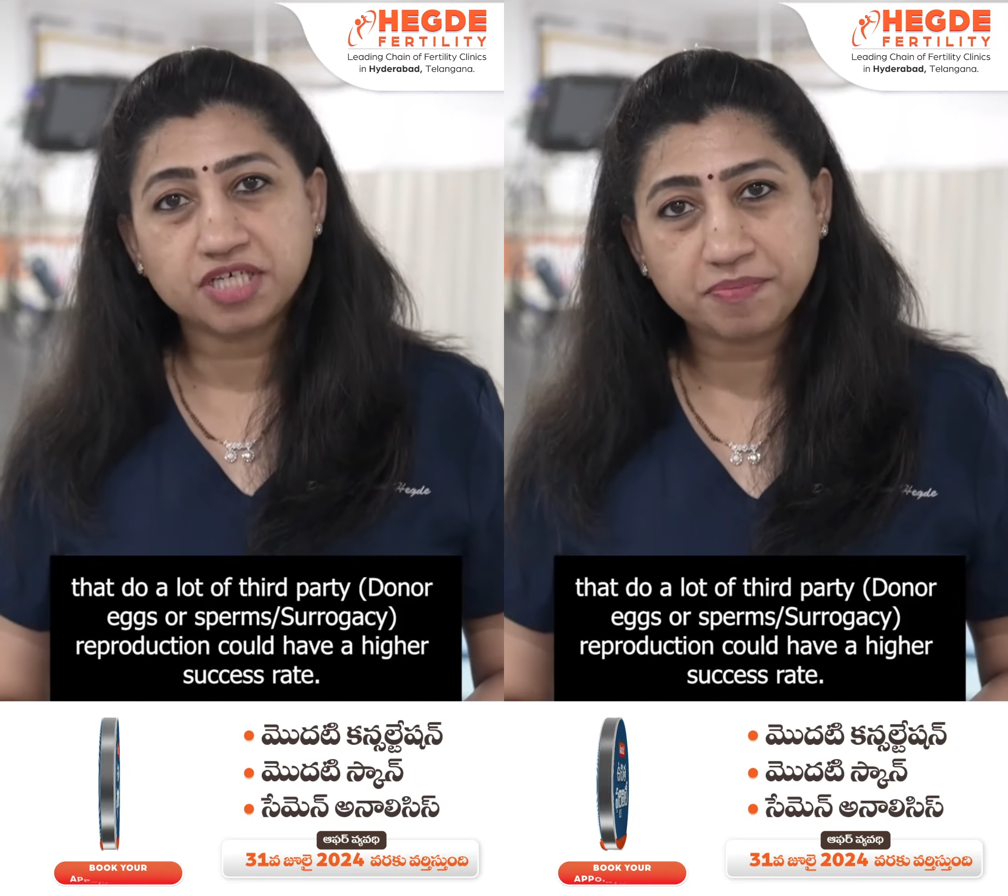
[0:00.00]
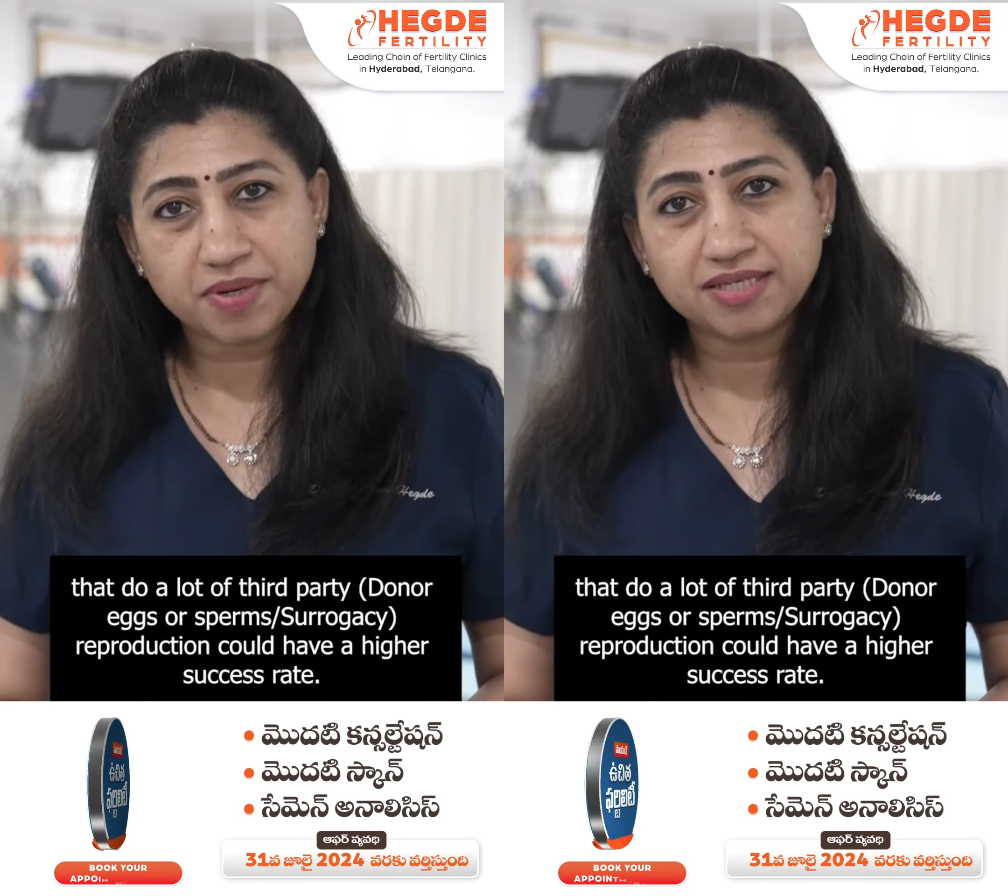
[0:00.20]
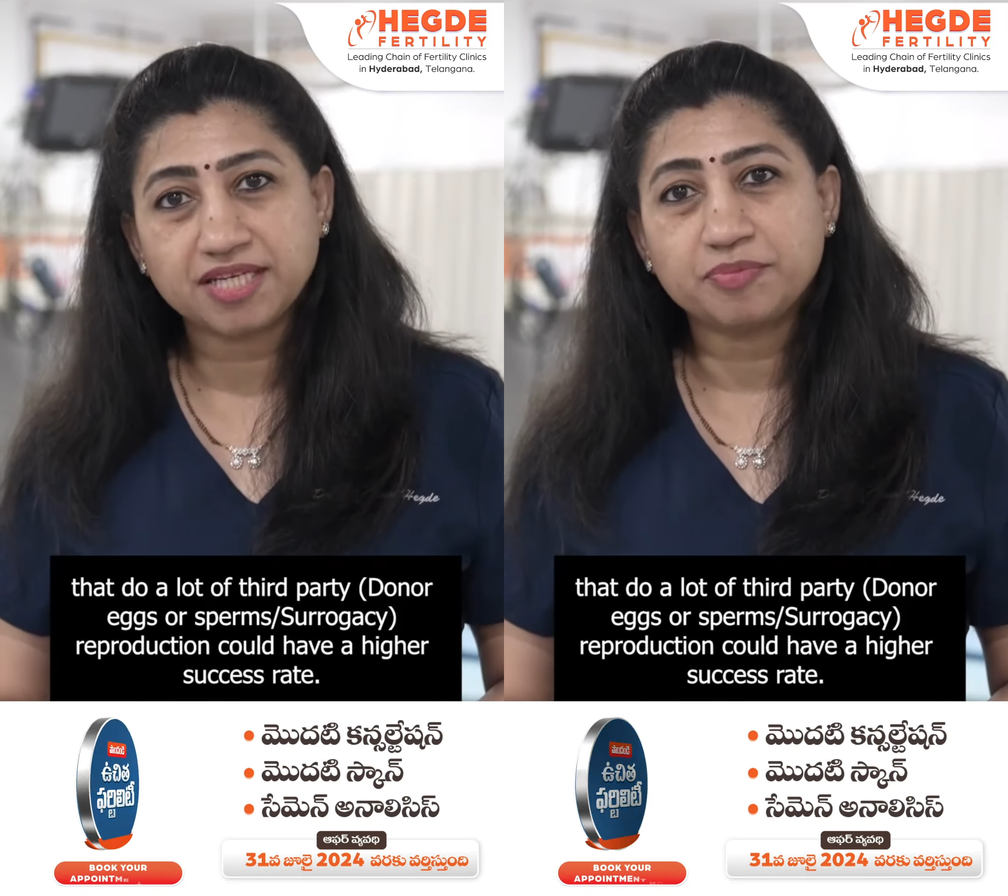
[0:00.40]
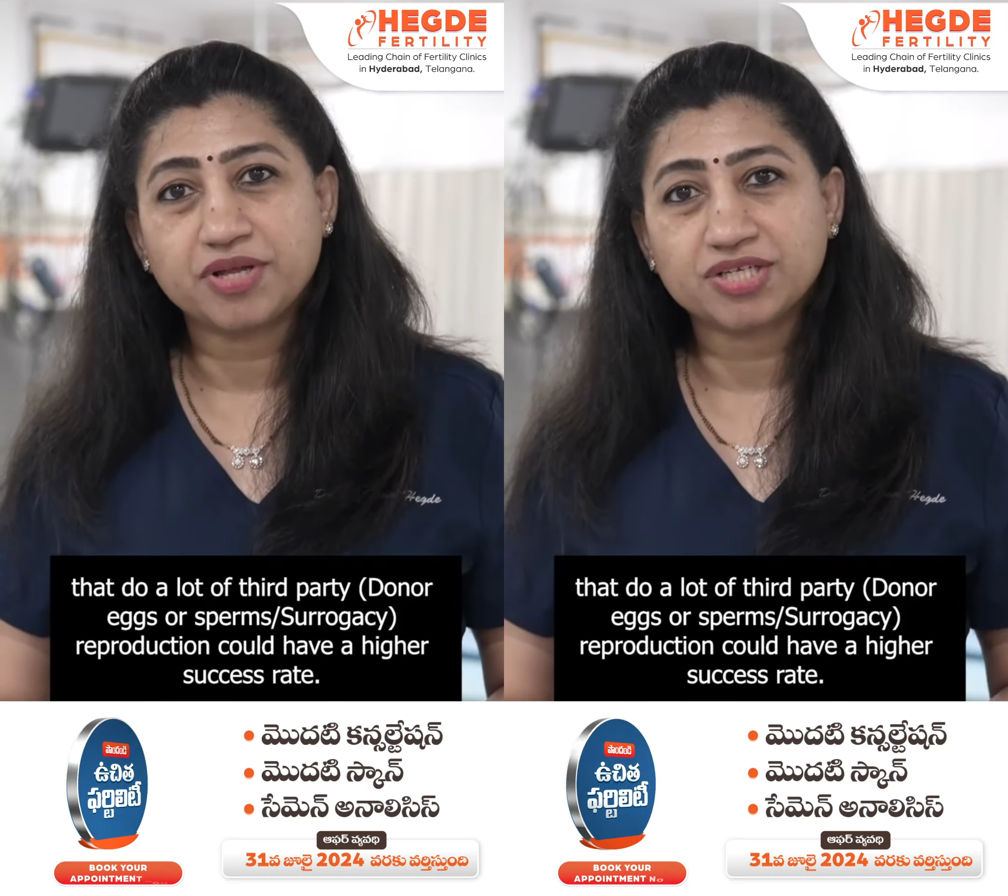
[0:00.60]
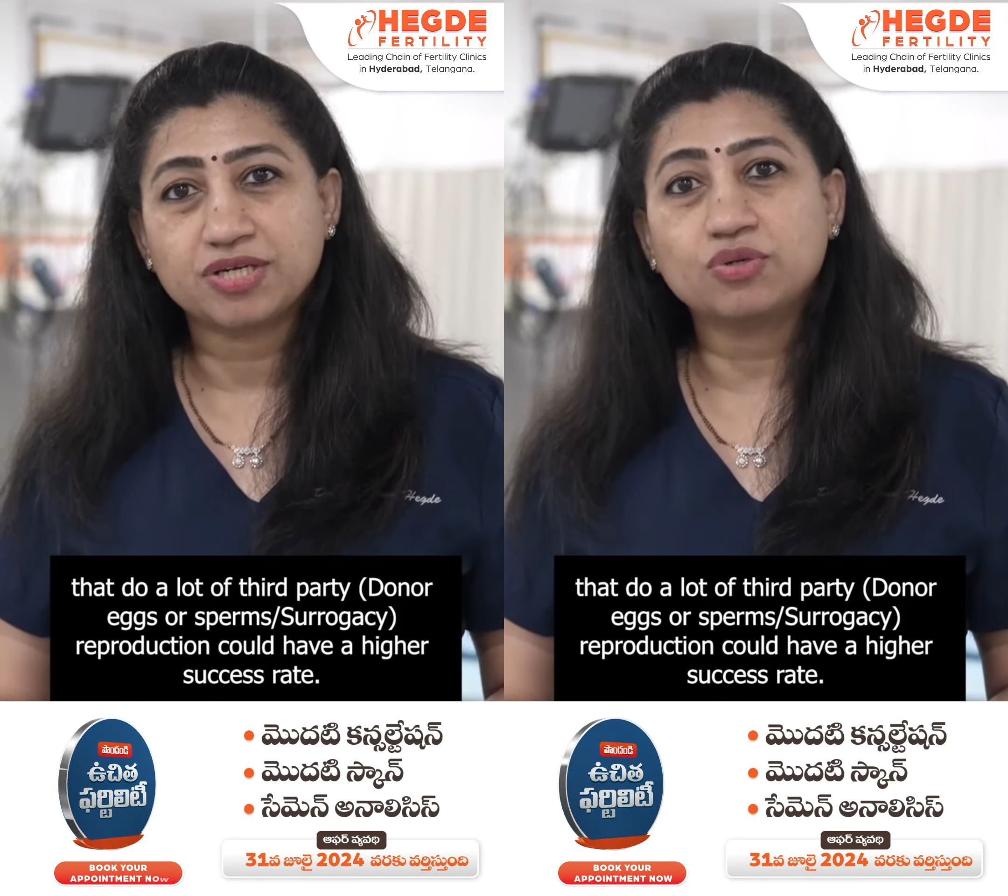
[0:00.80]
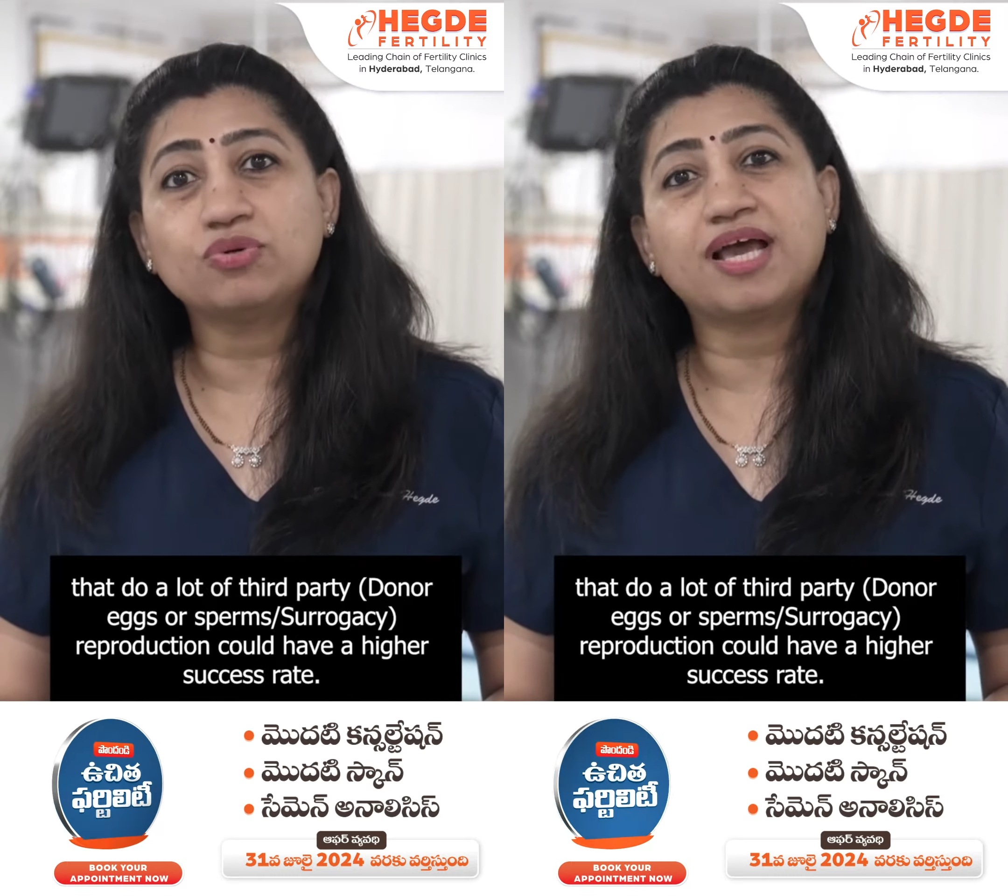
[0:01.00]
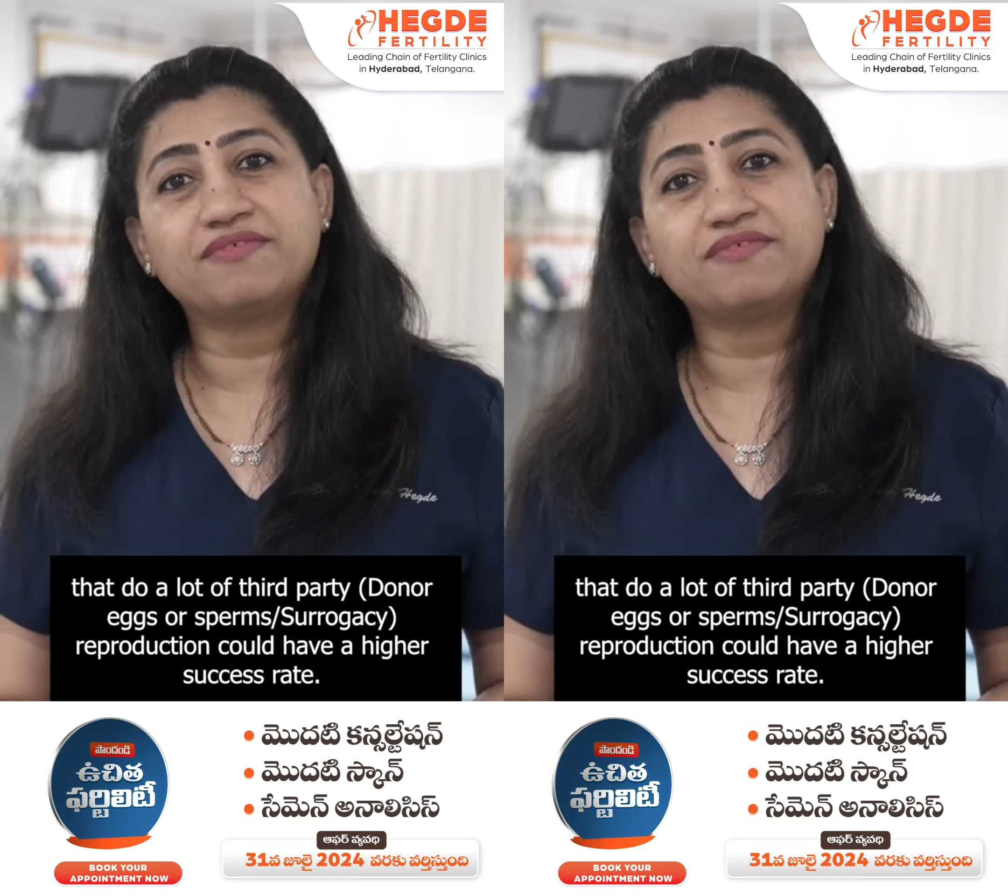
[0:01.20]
third party reproduction could